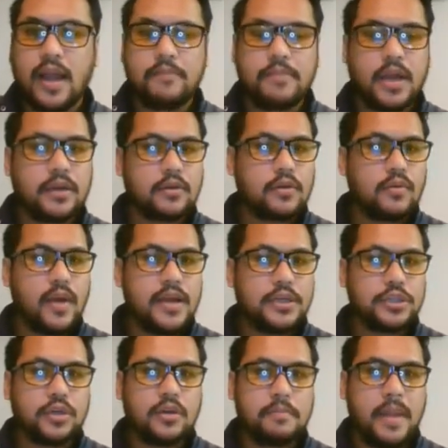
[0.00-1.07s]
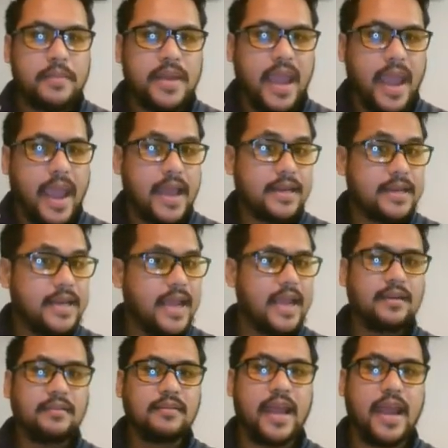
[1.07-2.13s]
I'm not quite sure. Maybe hand
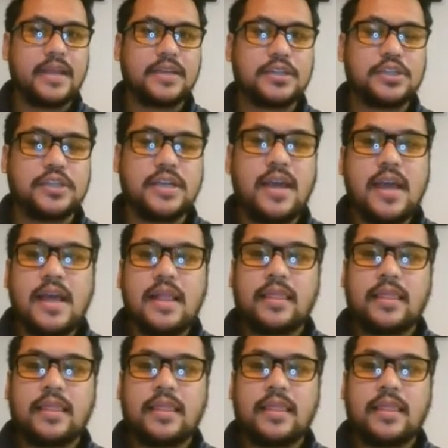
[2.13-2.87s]
cannon HC.